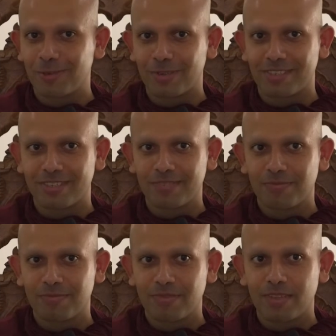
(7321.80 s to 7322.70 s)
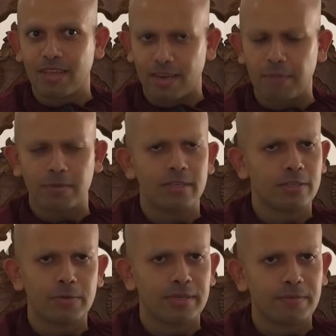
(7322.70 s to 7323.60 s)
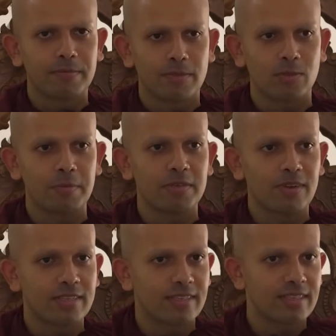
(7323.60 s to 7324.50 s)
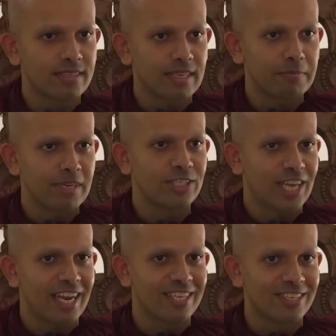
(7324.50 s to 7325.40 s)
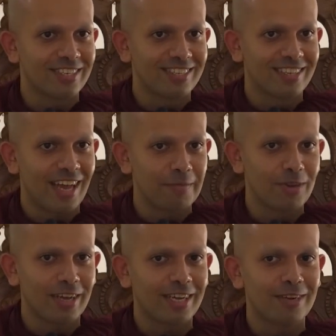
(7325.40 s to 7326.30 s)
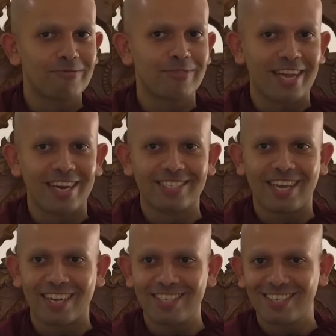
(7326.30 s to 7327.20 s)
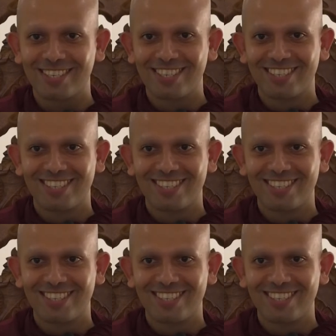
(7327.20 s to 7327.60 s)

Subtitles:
to do it. I'm going to do it. Swami Mahan says, set me a challenge. I can't fail a challenge.